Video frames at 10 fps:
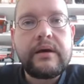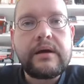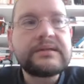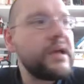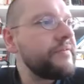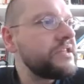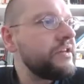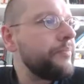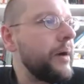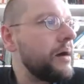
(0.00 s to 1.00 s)

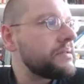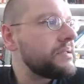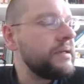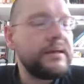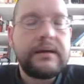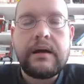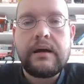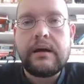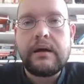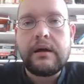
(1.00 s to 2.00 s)
Conservative Party
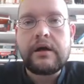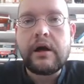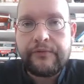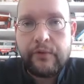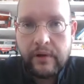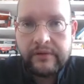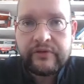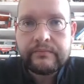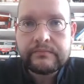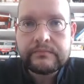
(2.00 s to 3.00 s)

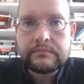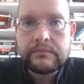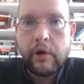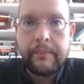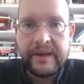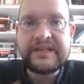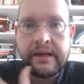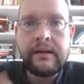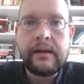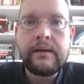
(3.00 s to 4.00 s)
conference, a
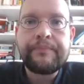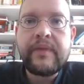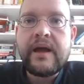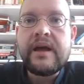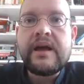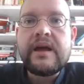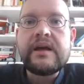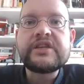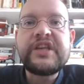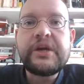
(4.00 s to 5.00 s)
meeting,
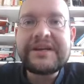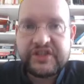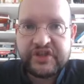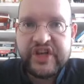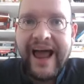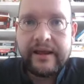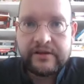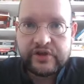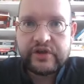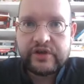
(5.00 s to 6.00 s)
she was
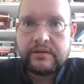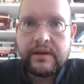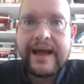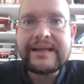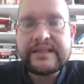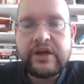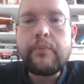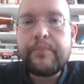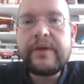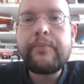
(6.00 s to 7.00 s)
challenged. And
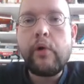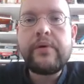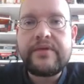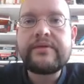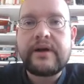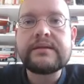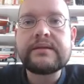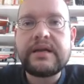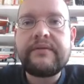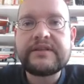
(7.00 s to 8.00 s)
some people within the
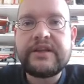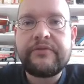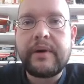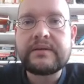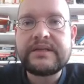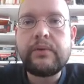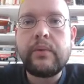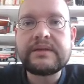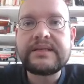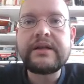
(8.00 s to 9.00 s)
Conservative Party
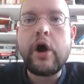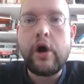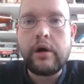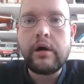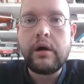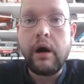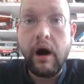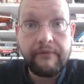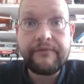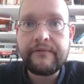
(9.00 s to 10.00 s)
wanted her
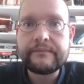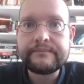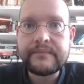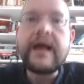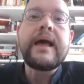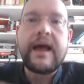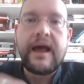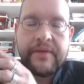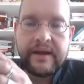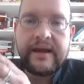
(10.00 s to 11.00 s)
off.
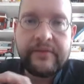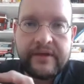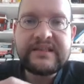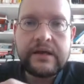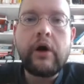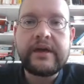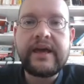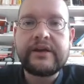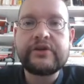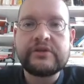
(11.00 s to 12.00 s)
And in this
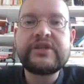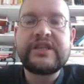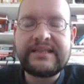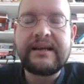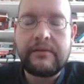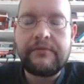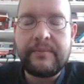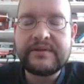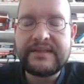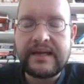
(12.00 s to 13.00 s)
occasion, she said the
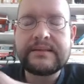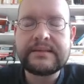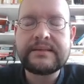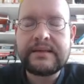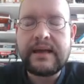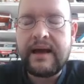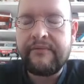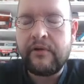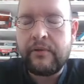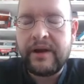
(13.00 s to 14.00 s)
famous sentence
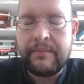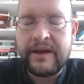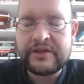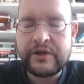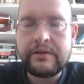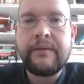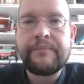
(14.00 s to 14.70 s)
I've already mentioned,